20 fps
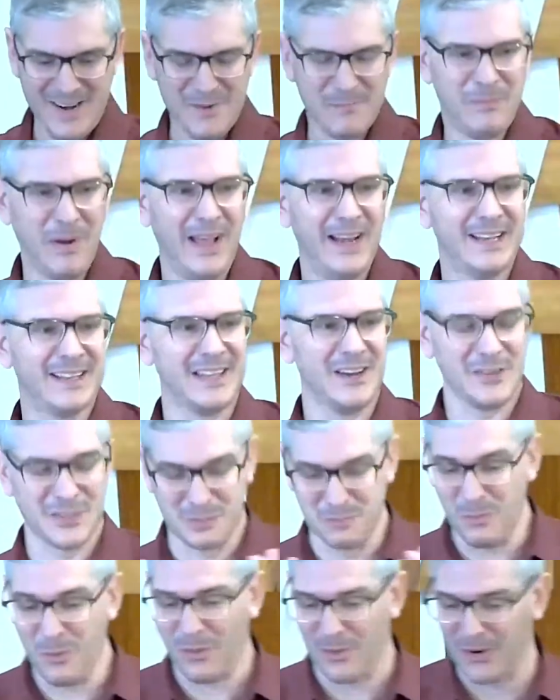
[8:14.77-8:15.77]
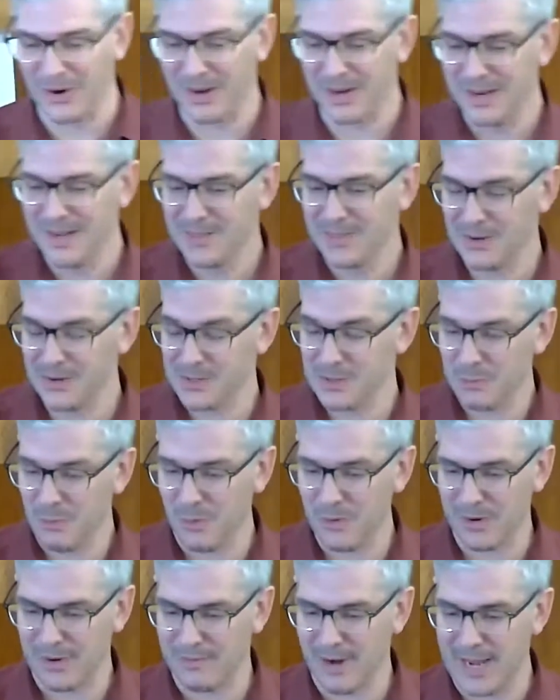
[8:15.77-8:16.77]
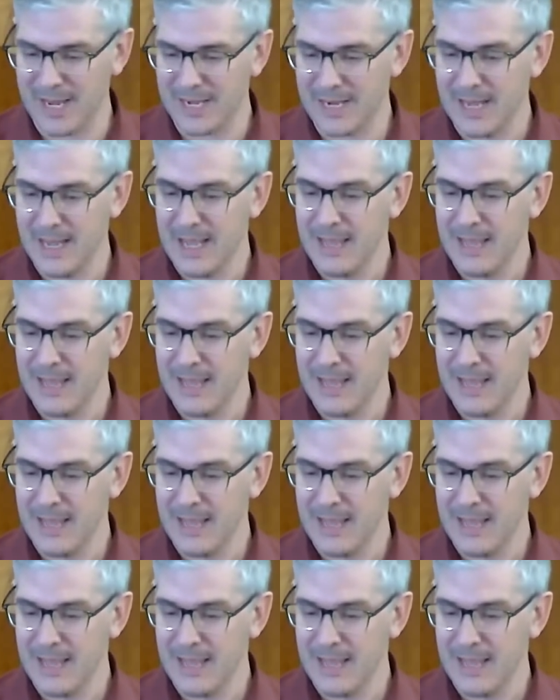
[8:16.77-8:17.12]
But there's more. There's more, right?